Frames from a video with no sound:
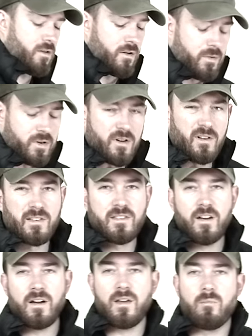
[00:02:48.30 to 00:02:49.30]
I wouldn't call it
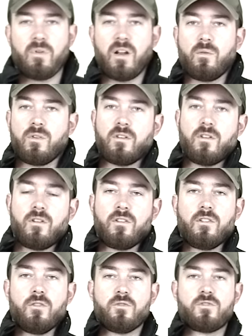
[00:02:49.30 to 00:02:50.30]
tight, but I wouldn't call it
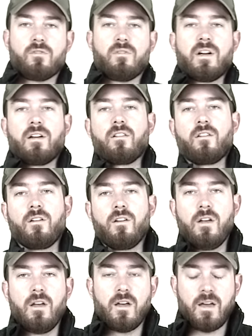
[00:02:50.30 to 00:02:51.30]
loose or regular.
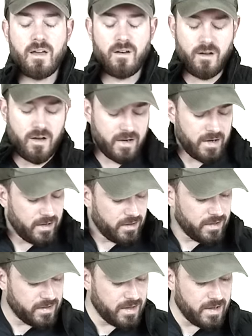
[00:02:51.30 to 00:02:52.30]
And uh, I kind of
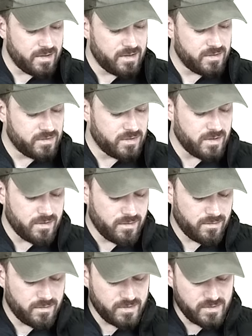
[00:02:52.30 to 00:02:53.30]
like that in this
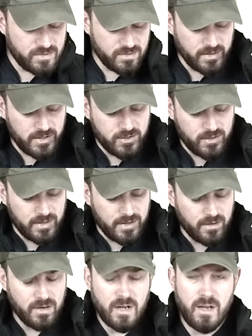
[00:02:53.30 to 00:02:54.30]
uh, this insulation
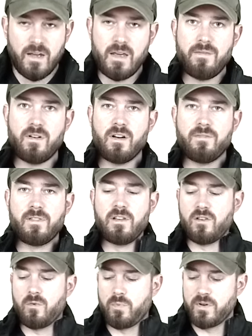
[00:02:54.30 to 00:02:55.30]
layer. You have enough that
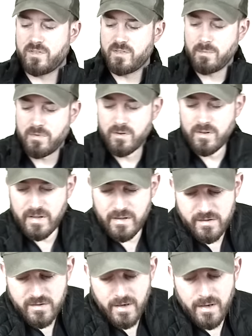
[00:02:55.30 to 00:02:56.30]
you can put something on the
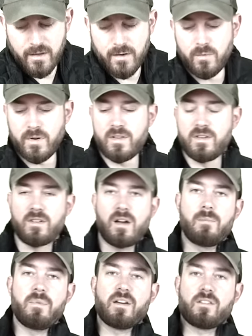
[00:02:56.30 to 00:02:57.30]
inside, like one of these
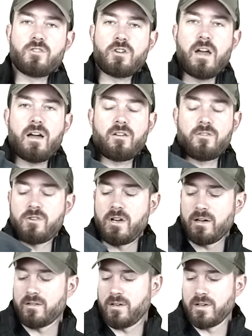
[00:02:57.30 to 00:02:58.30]
Ibex Shack or
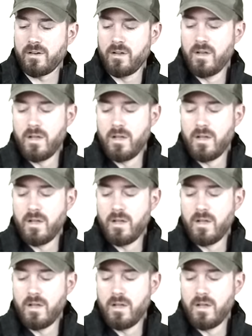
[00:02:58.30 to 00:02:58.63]
Shack Light